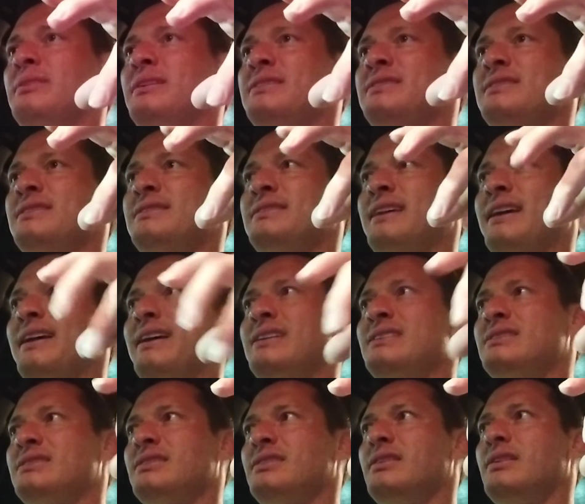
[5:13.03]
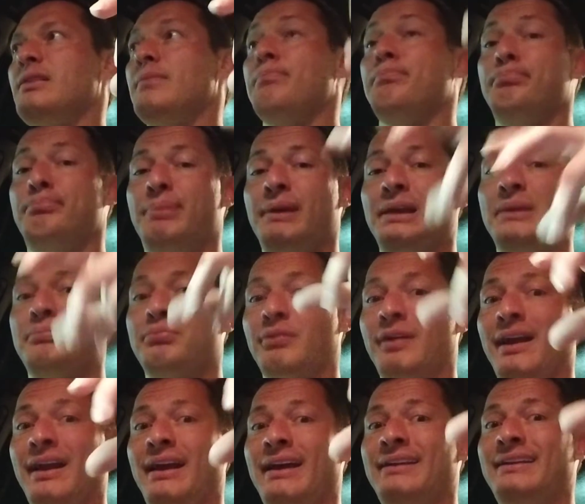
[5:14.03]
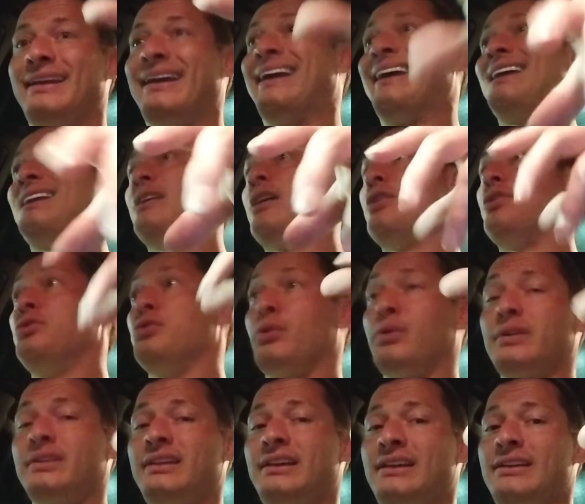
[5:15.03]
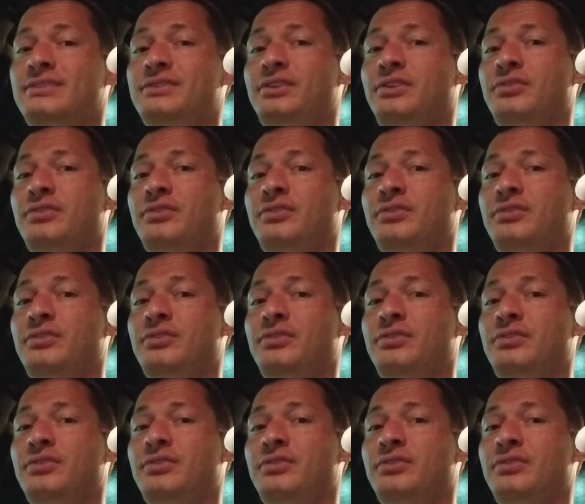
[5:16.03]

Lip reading: business as big brand in Northeast